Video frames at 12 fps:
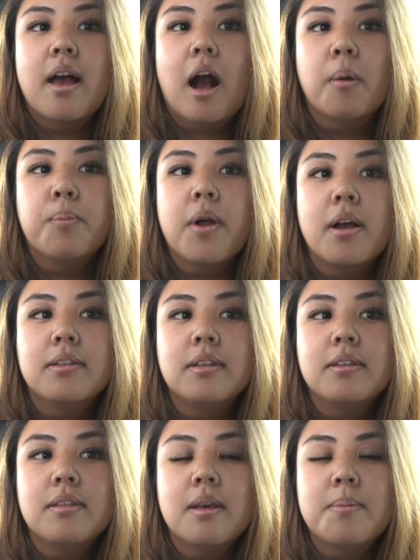I'll
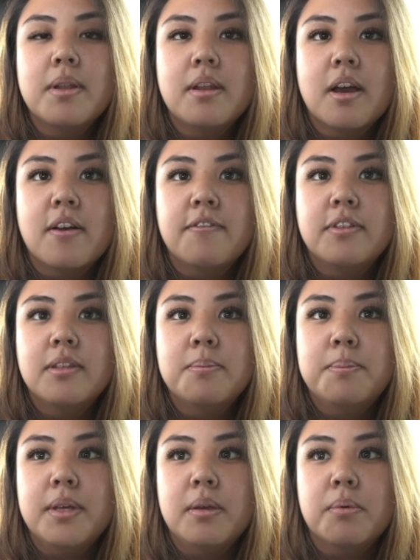process them enough to
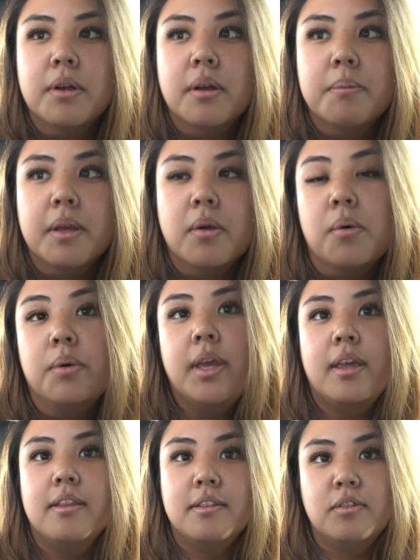be where I'm like,
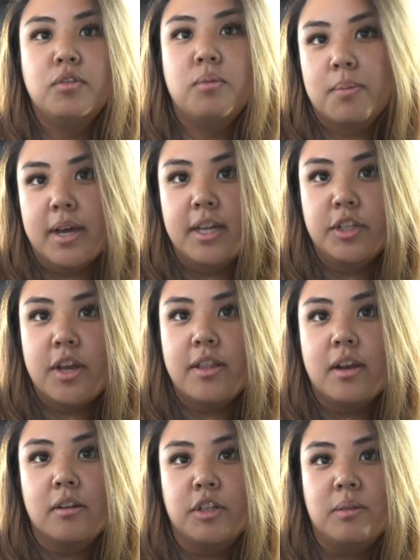okay, this is too much, and
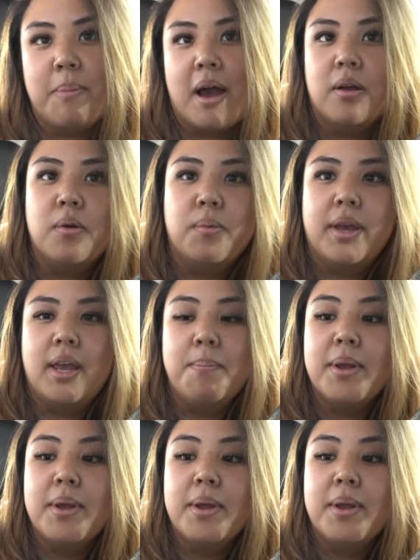then I'll just back away.